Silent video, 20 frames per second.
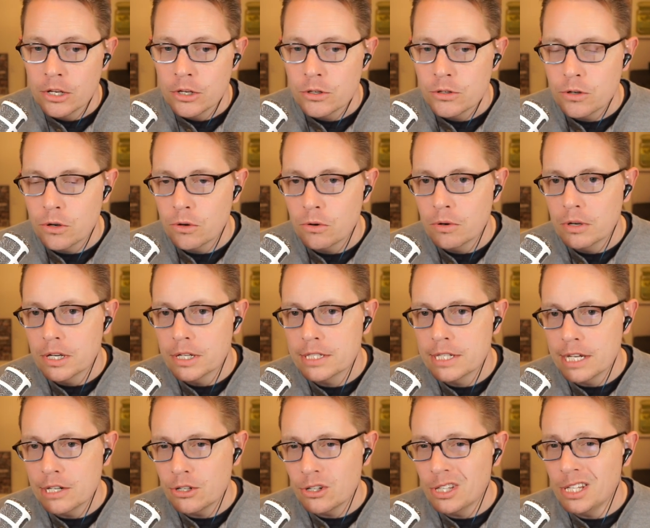So
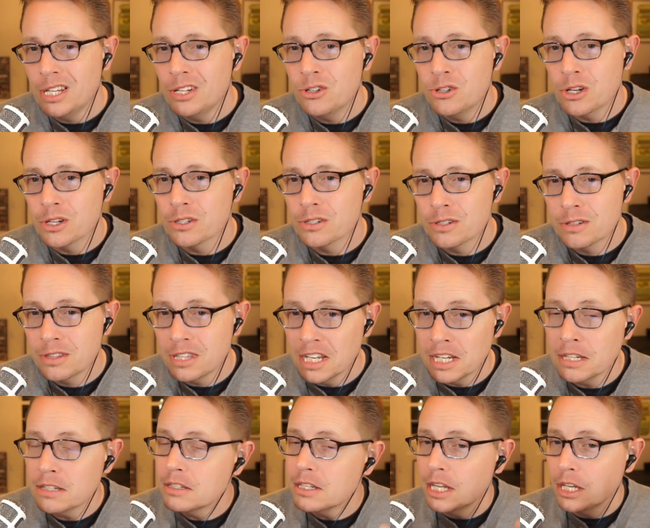essentially just
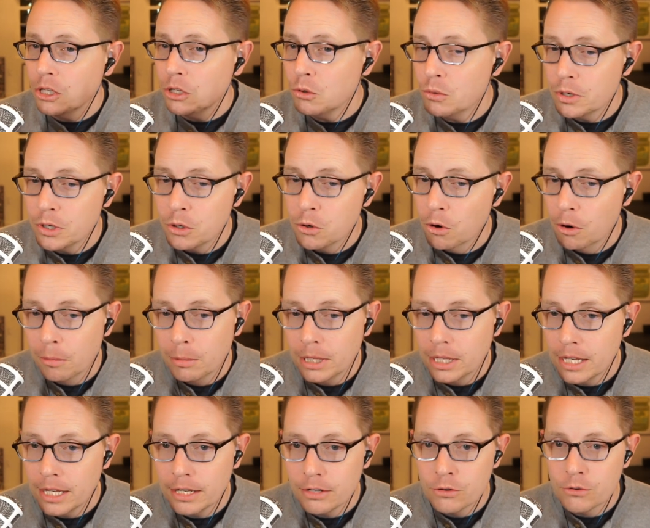things that you would
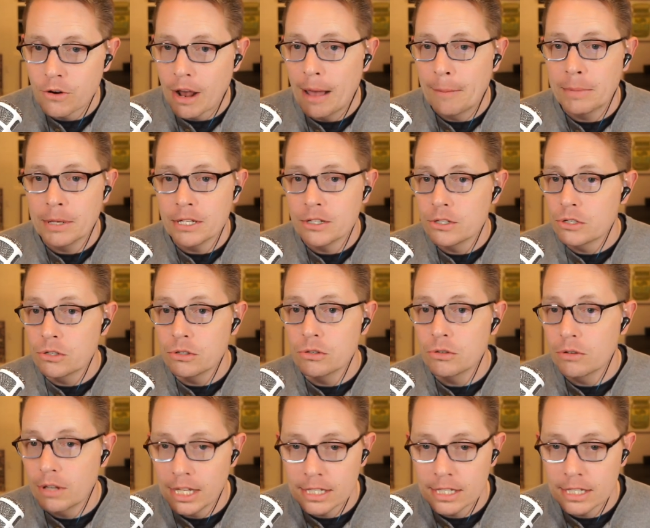normally drop into,